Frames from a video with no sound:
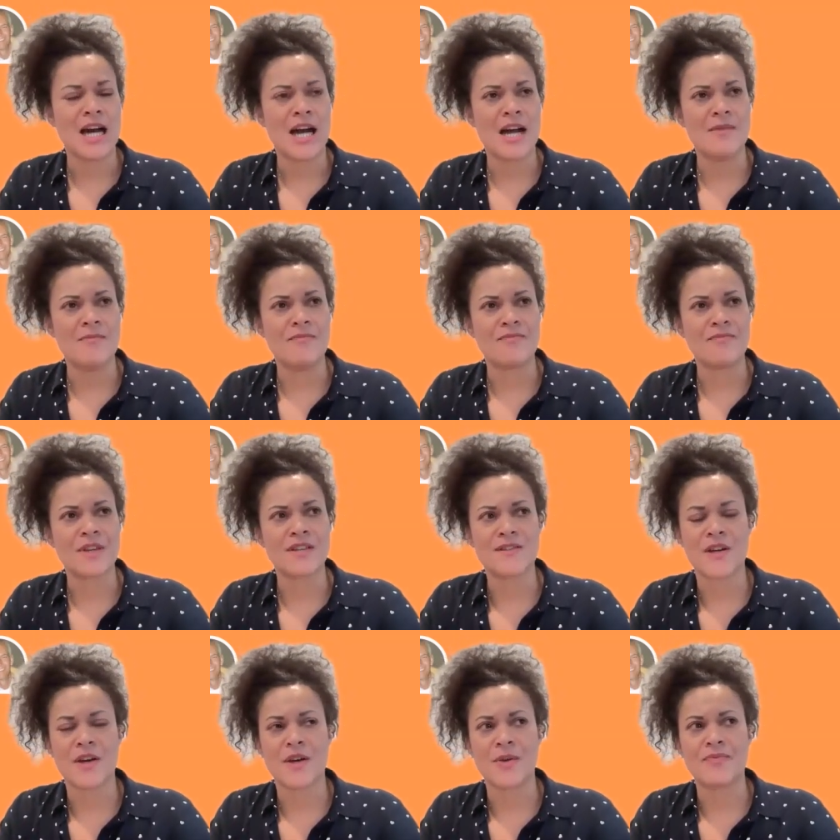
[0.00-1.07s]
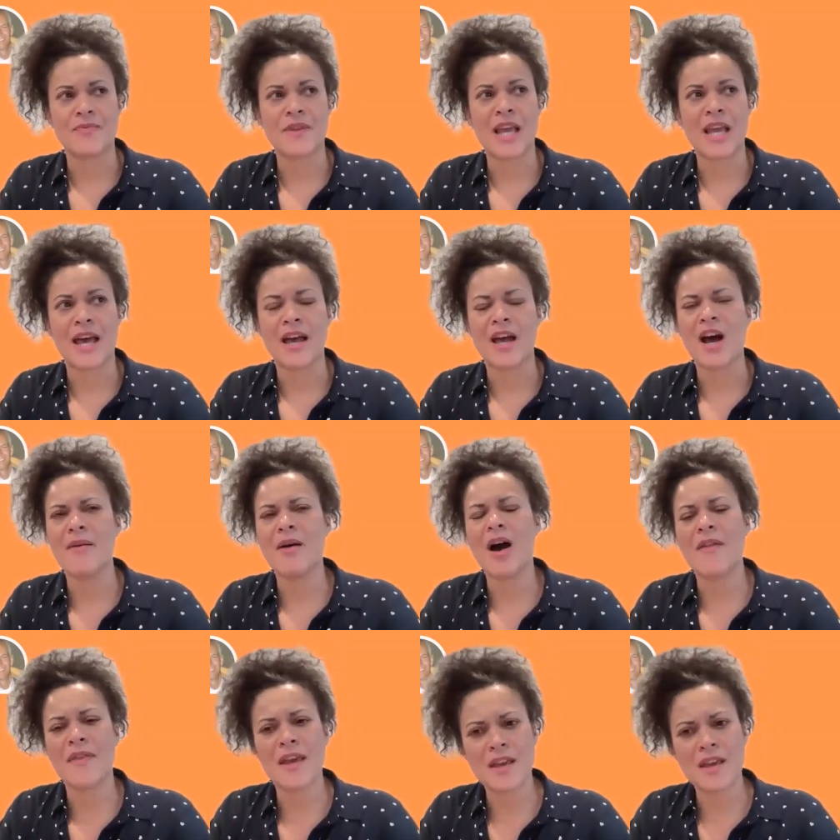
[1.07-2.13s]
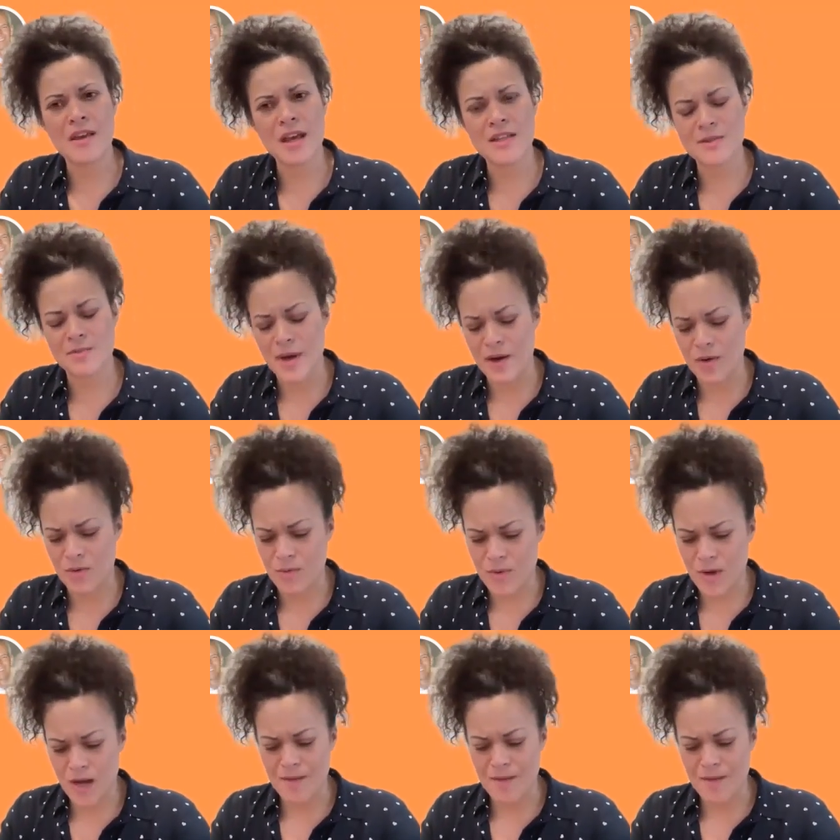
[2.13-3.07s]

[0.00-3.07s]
So yeah, I think as well,